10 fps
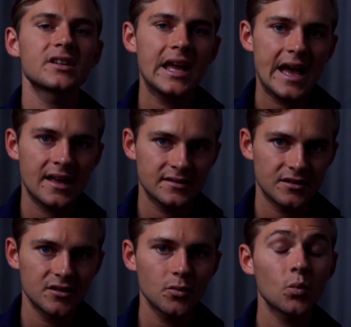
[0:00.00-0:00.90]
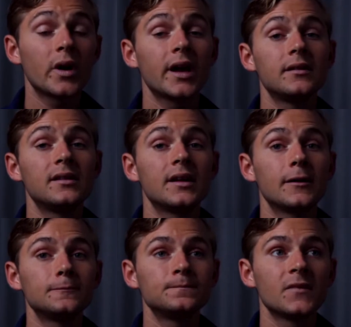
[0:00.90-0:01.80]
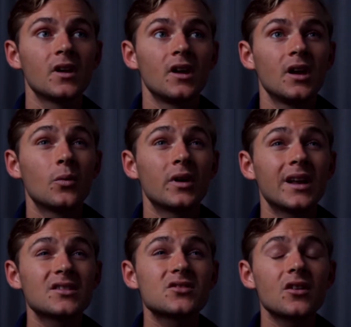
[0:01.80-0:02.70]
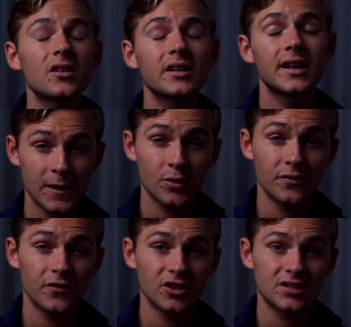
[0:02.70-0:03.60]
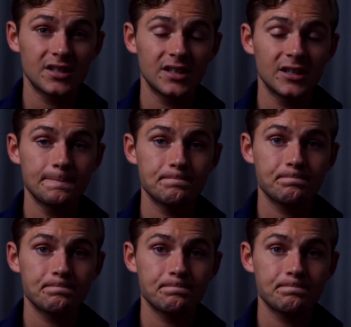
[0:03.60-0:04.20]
got cancer when I started university.